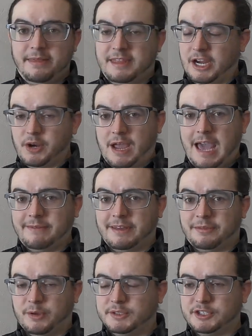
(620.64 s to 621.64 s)
there you have
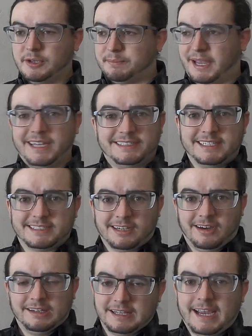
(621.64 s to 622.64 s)
it. Those are your basics
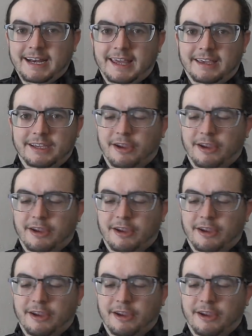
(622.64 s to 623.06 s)
on lighting.